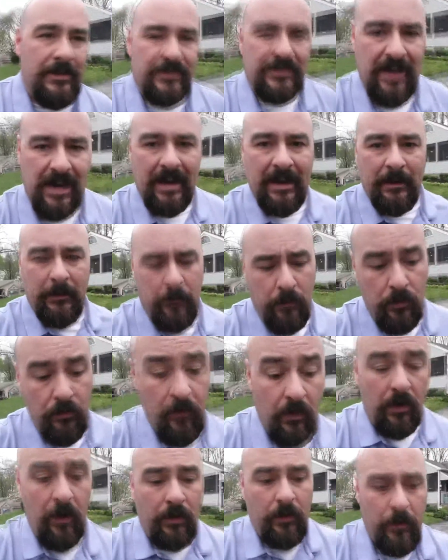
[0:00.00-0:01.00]
try and
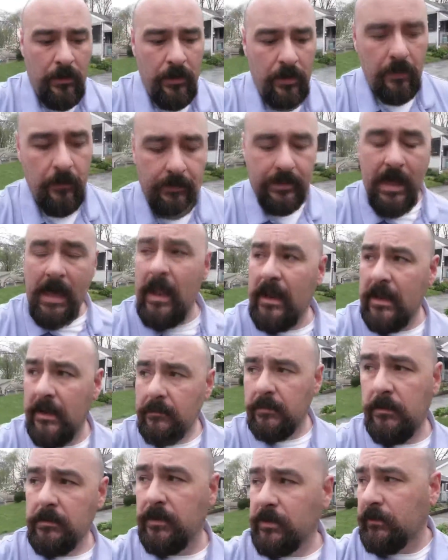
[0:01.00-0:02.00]
move on without
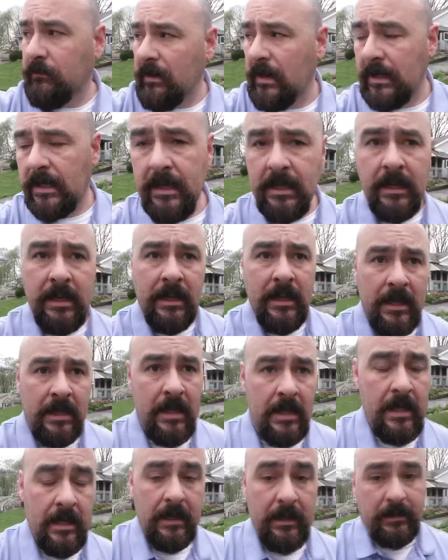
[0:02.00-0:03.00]
him. He was a great
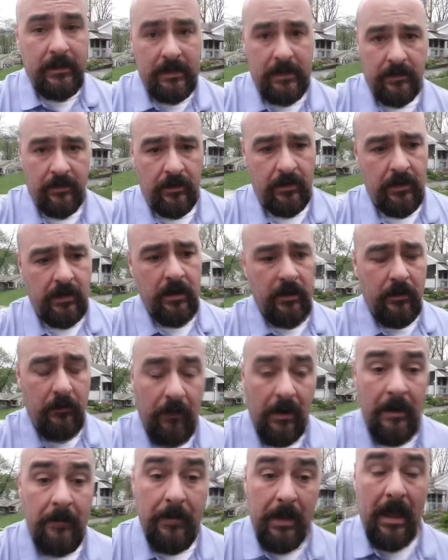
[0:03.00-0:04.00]
leader, a
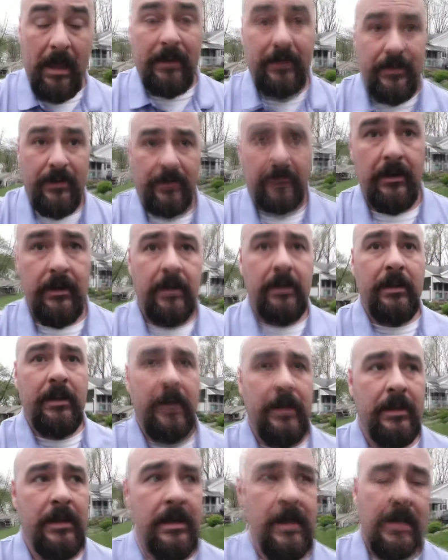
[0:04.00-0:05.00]
great pastor,
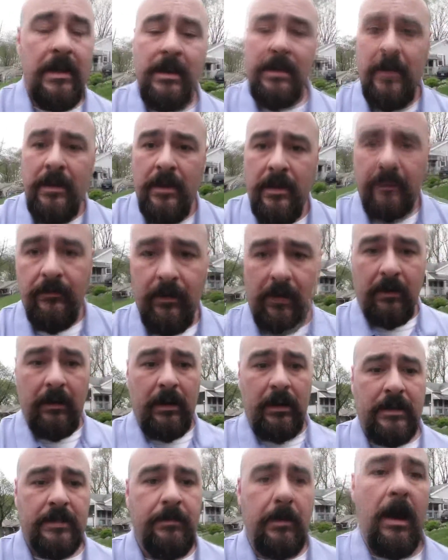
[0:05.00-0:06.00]

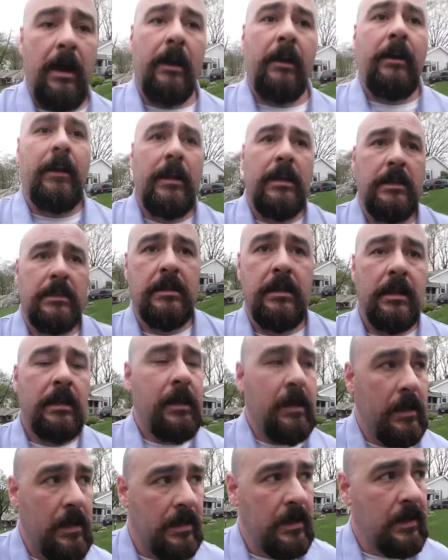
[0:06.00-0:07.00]
very inspiring. He's,
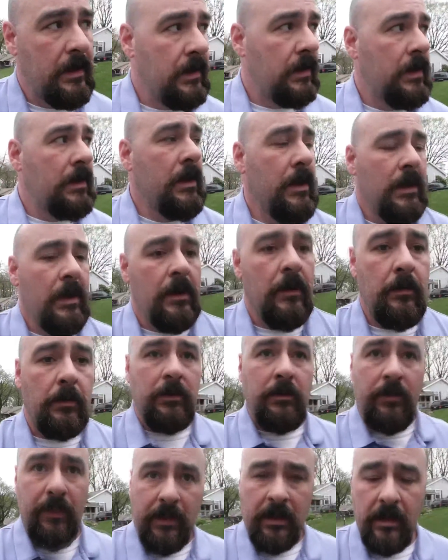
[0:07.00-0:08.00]

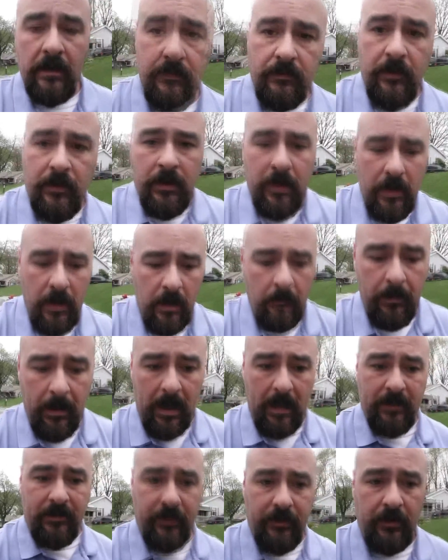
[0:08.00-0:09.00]
when you think of a
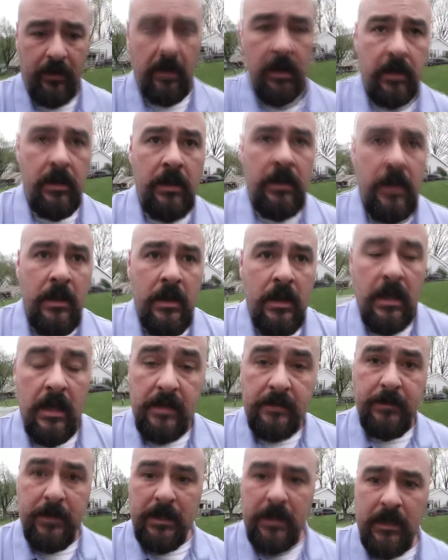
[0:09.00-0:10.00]
pastor
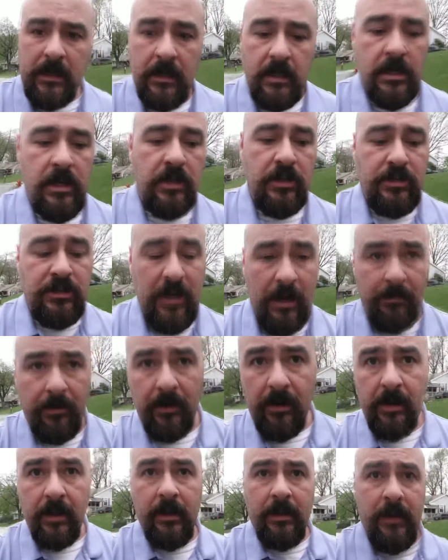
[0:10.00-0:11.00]
as being a
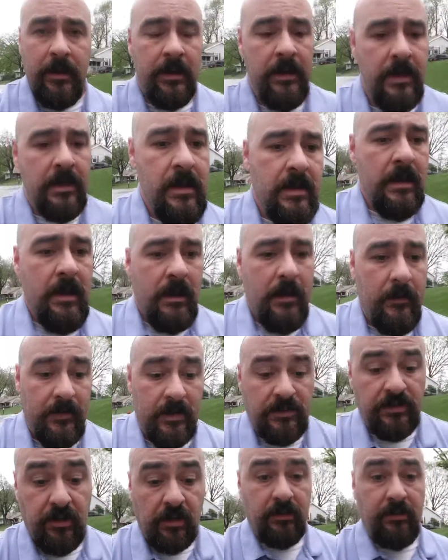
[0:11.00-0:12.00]
shepherd of
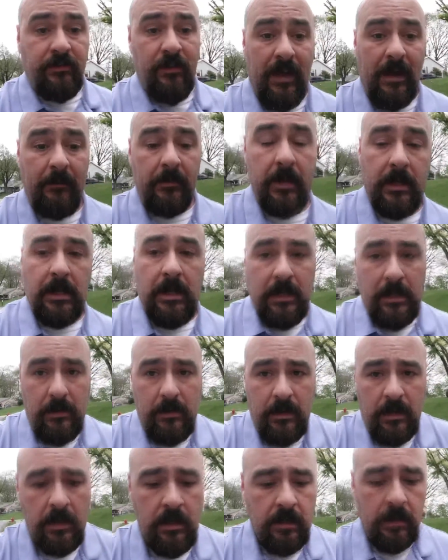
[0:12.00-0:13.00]
a church family,
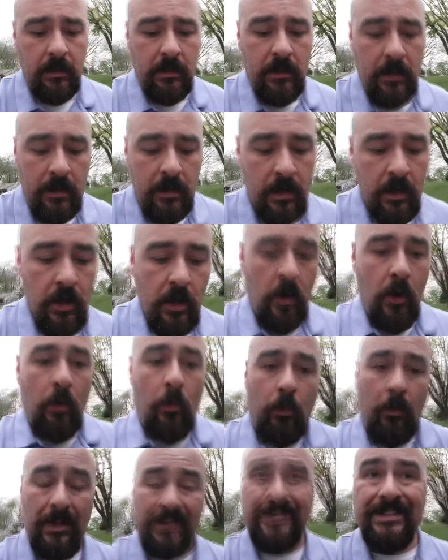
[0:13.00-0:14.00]
he
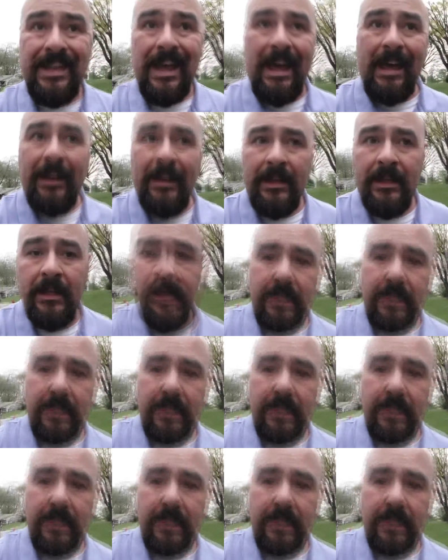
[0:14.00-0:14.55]
was that.